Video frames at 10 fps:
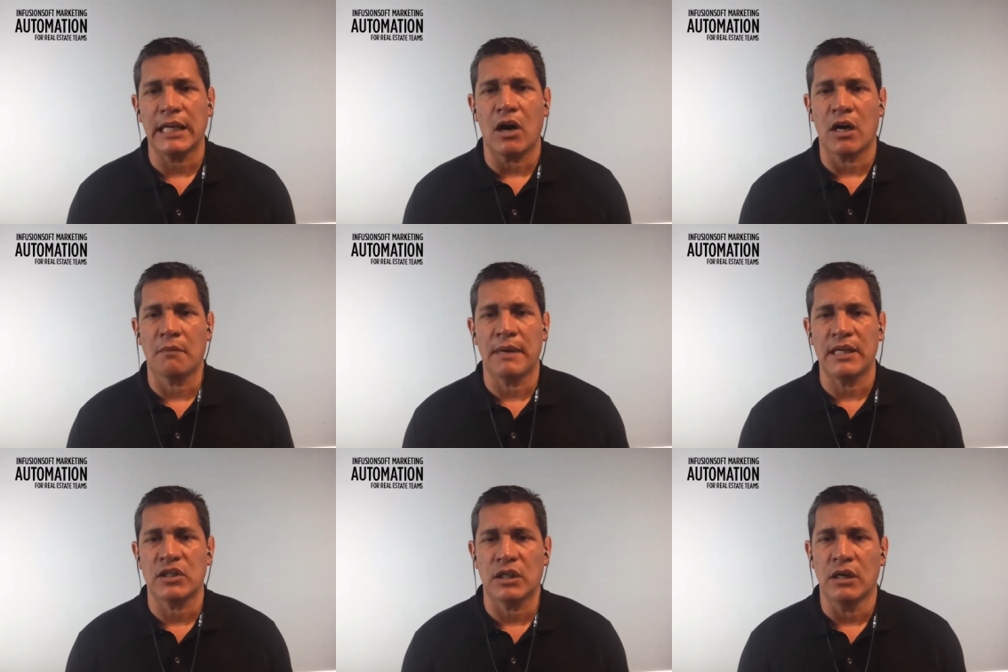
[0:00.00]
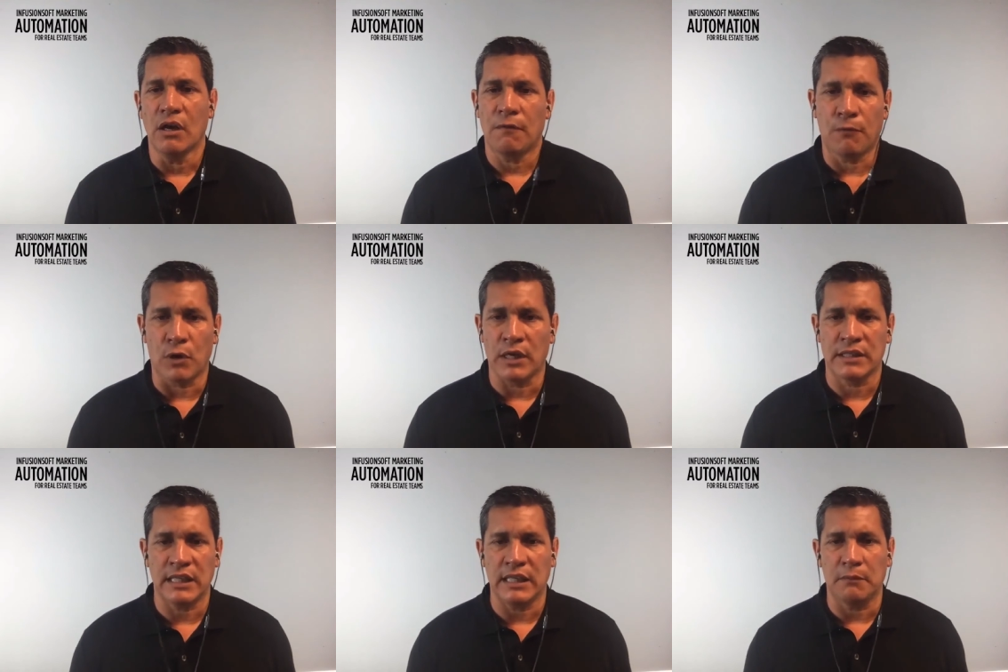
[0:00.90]
automation for a
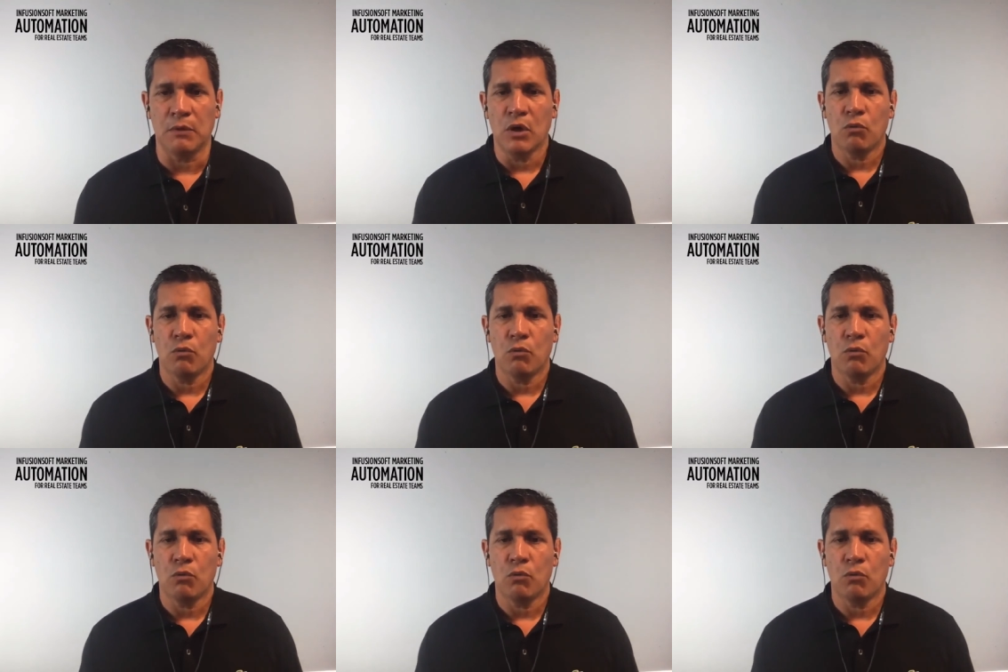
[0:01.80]
team.